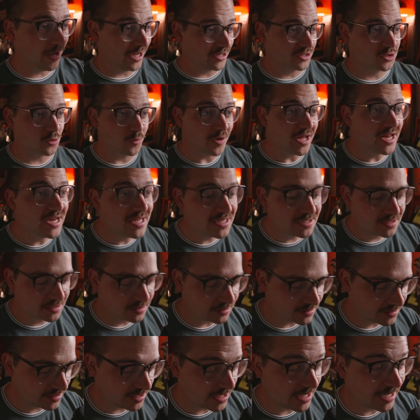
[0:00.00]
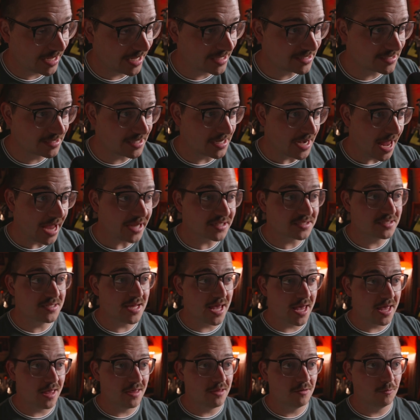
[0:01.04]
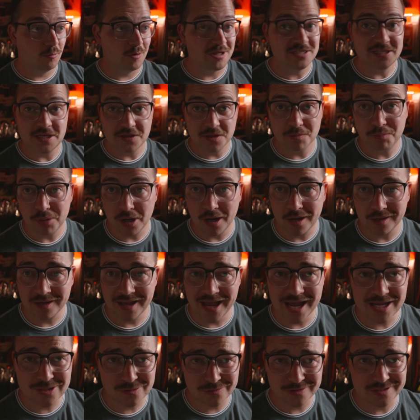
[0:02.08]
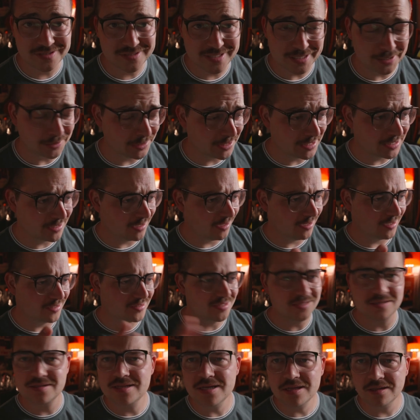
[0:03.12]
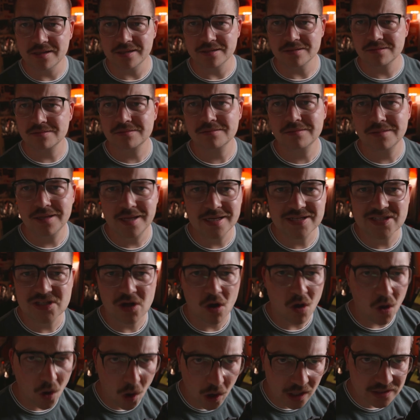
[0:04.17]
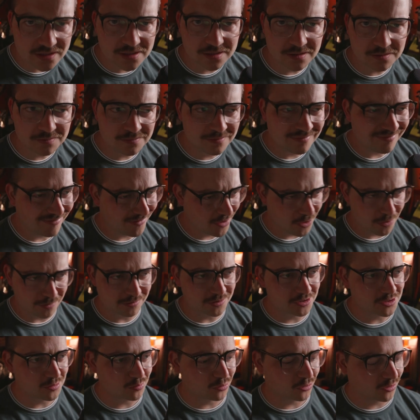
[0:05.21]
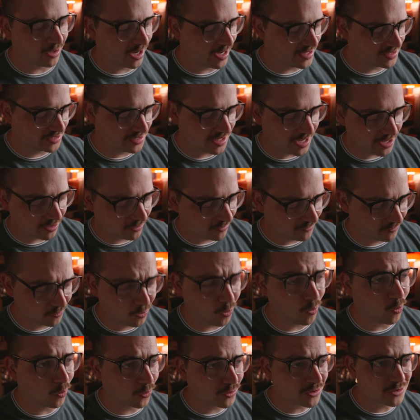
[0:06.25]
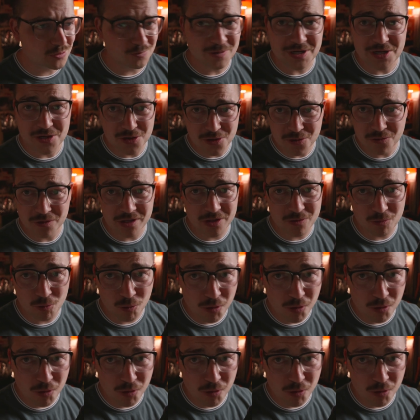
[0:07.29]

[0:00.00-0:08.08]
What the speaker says: Okay, so it is, let's see, it's the next day. We did the podcast with Dylan. Dylan is awesome. No surprise there, of course. We knew he